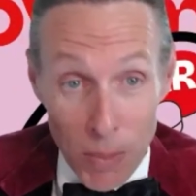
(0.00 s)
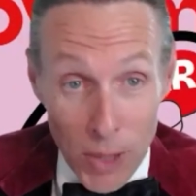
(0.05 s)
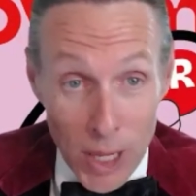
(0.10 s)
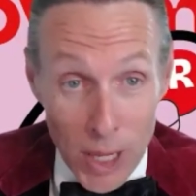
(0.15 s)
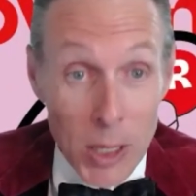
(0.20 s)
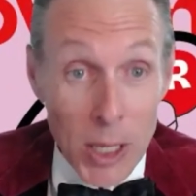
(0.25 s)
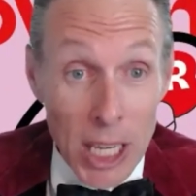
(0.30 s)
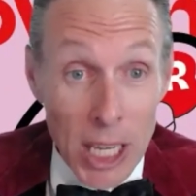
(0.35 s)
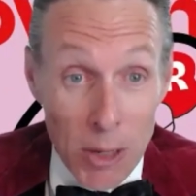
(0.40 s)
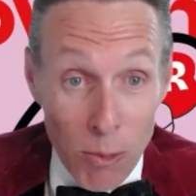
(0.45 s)

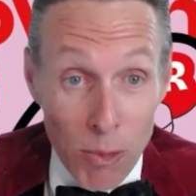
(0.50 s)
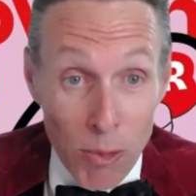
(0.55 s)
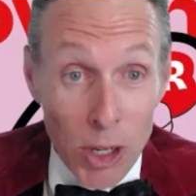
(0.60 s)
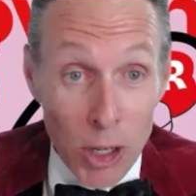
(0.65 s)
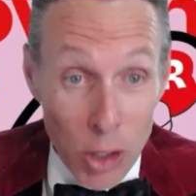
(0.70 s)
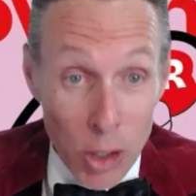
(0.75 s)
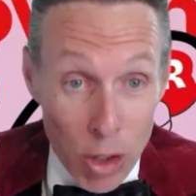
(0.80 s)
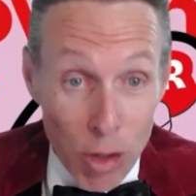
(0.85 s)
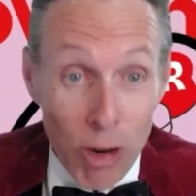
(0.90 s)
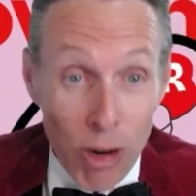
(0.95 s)
it's in
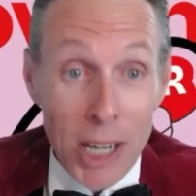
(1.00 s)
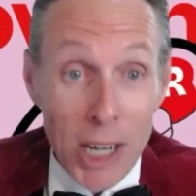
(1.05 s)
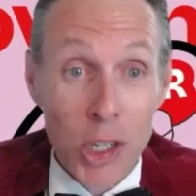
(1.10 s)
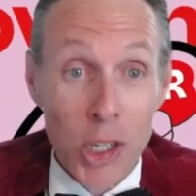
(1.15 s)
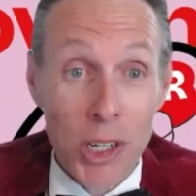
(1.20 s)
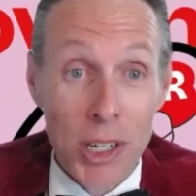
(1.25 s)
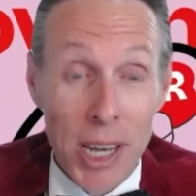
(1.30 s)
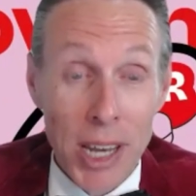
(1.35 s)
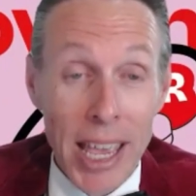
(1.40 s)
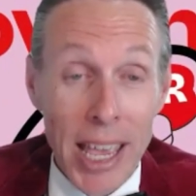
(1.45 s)

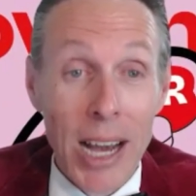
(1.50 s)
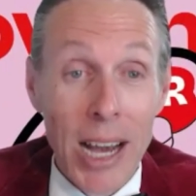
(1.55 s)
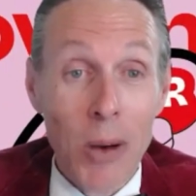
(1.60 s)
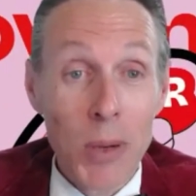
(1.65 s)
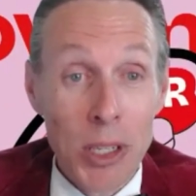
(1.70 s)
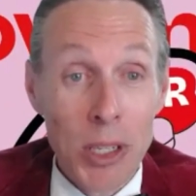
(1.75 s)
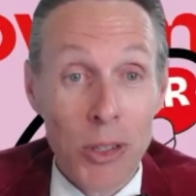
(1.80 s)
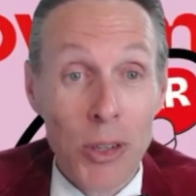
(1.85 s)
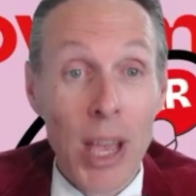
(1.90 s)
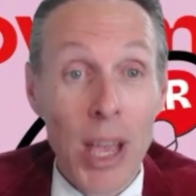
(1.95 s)
construction
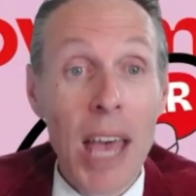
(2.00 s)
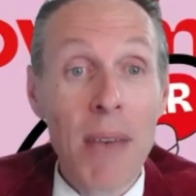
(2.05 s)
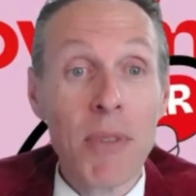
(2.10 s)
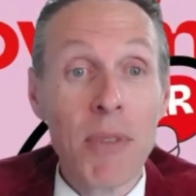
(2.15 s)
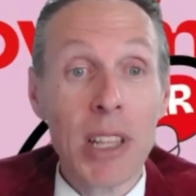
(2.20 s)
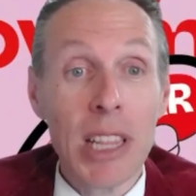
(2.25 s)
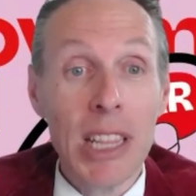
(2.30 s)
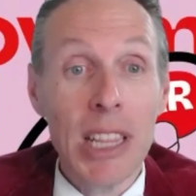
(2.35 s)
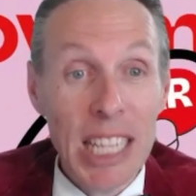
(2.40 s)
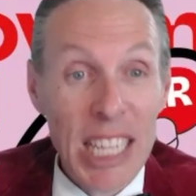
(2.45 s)
now, is to have
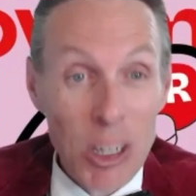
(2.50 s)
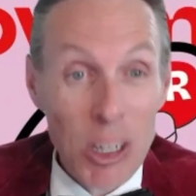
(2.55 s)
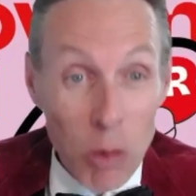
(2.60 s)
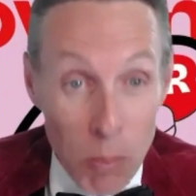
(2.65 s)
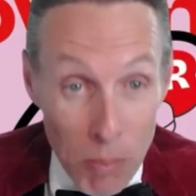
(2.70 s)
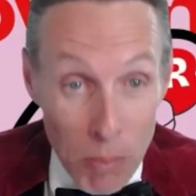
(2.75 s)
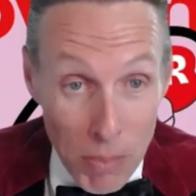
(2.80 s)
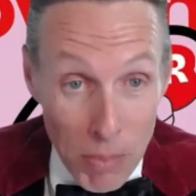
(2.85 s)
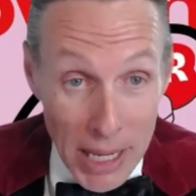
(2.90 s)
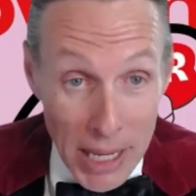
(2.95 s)
a
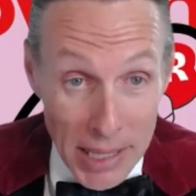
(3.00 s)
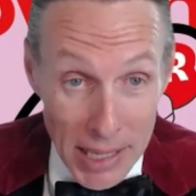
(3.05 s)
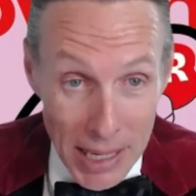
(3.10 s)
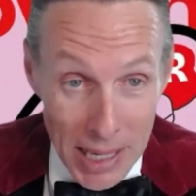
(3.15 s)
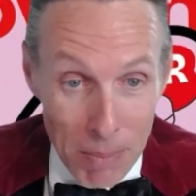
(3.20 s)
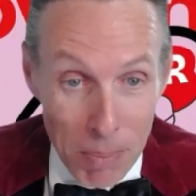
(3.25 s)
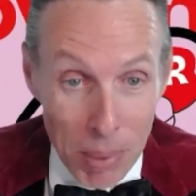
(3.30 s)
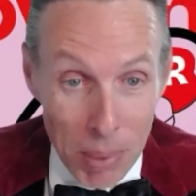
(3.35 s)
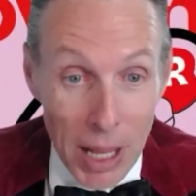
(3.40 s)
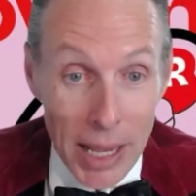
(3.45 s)
little
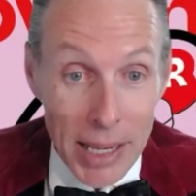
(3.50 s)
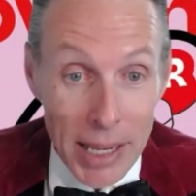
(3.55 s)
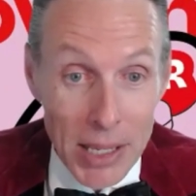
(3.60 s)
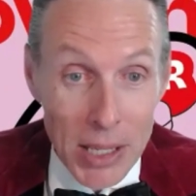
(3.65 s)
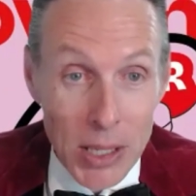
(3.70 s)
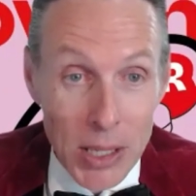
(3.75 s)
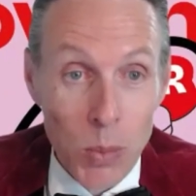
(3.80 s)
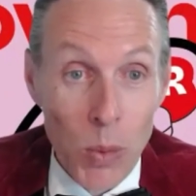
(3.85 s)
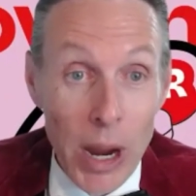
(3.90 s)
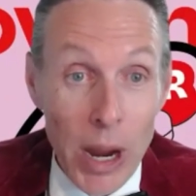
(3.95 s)
meeting
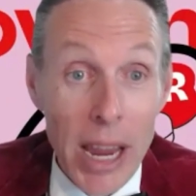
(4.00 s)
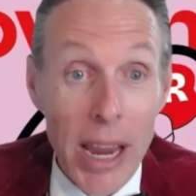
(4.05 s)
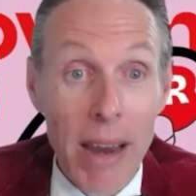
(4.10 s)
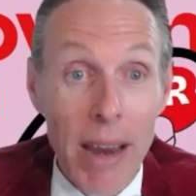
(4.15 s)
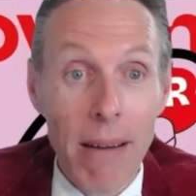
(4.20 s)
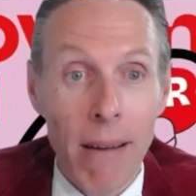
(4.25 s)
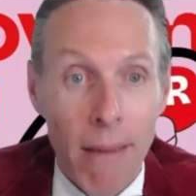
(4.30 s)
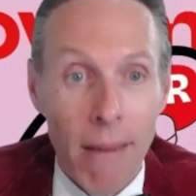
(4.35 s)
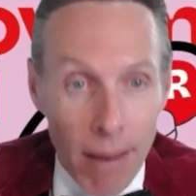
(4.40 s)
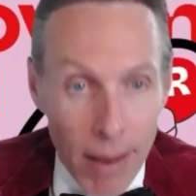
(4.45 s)
place
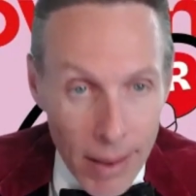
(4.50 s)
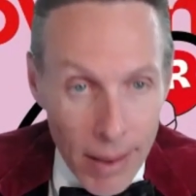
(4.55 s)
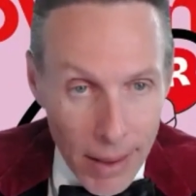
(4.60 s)
where